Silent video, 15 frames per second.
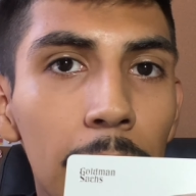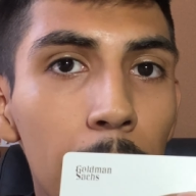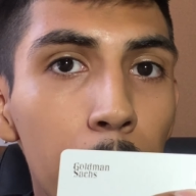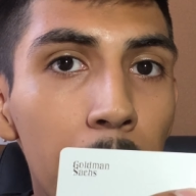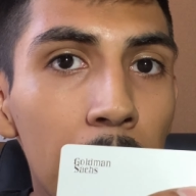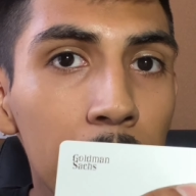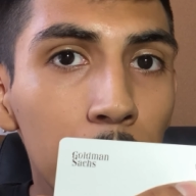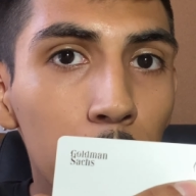a
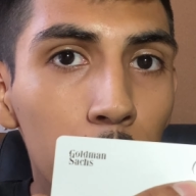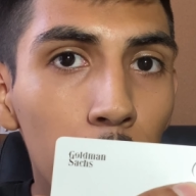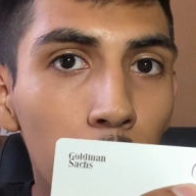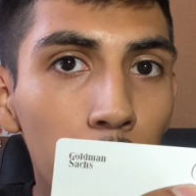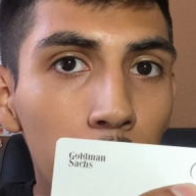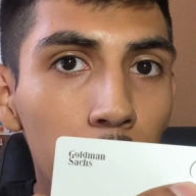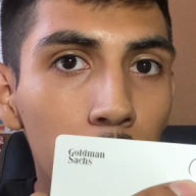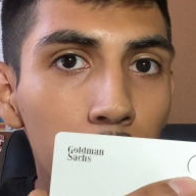
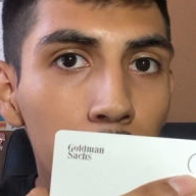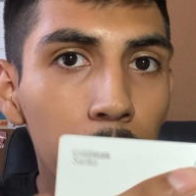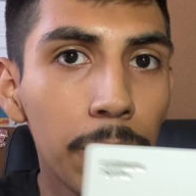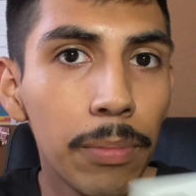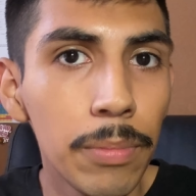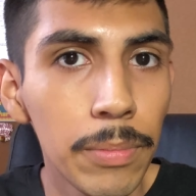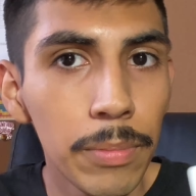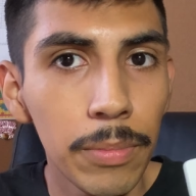MasterCard.
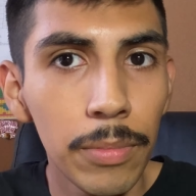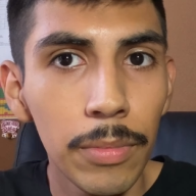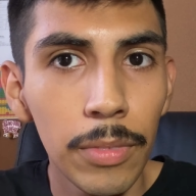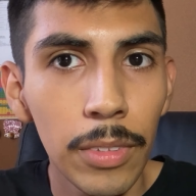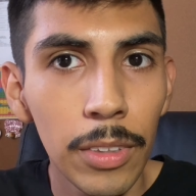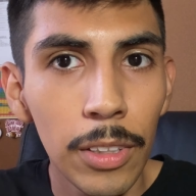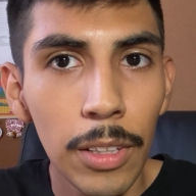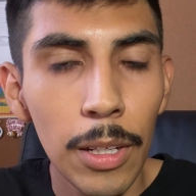
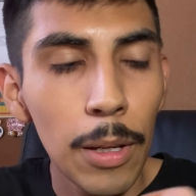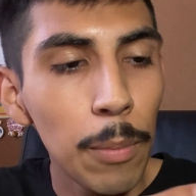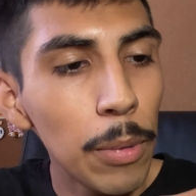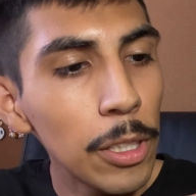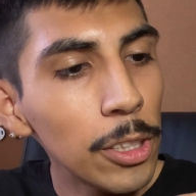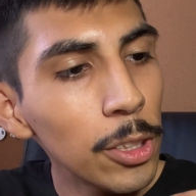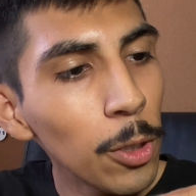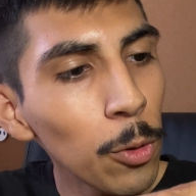But
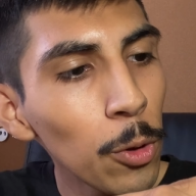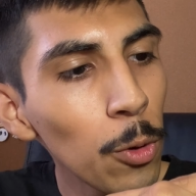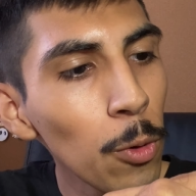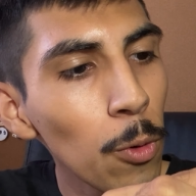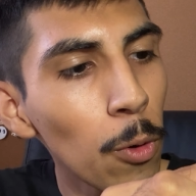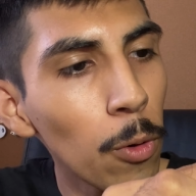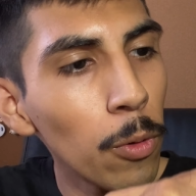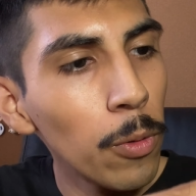it's so cool.